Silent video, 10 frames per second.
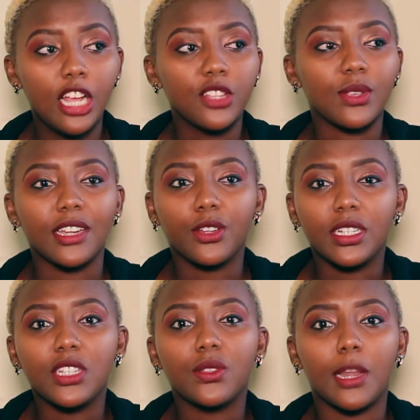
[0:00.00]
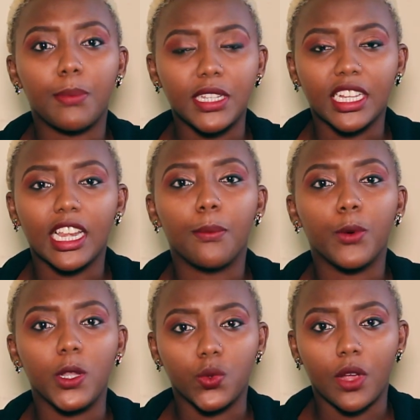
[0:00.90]
So i have gotten to that particular
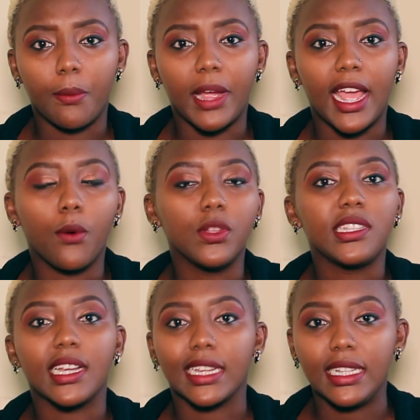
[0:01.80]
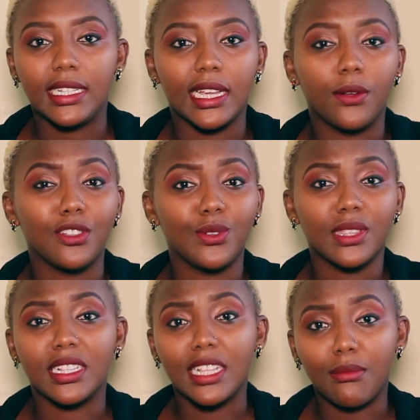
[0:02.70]
point where I was stagnating. I was
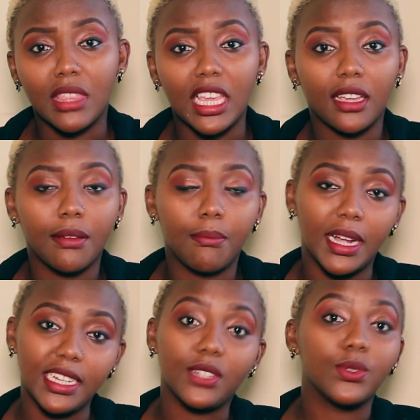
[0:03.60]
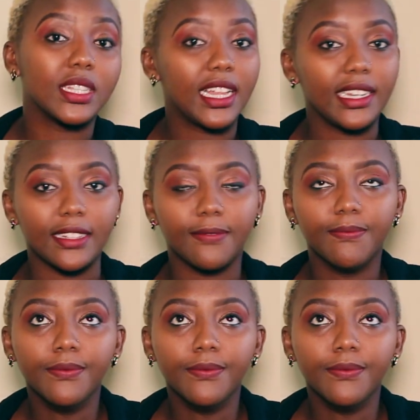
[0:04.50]
doing the same thing Monday to Sunday.